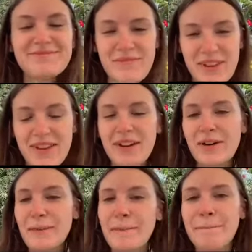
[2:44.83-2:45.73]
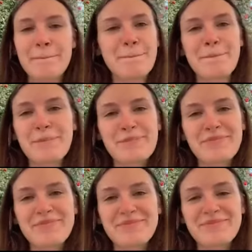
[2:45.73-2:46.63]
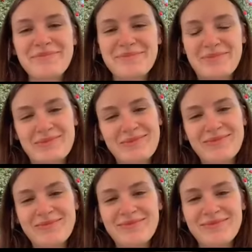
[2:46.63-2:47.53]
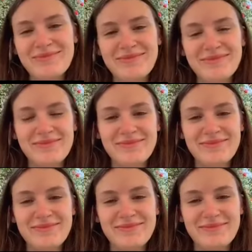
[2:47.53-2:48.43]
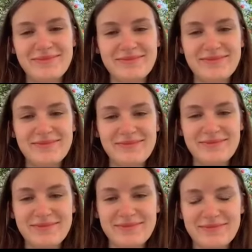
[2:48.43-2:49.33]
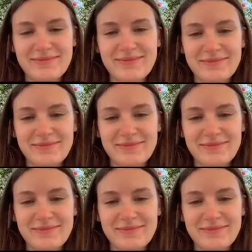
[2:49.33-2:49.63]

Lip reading: (silent)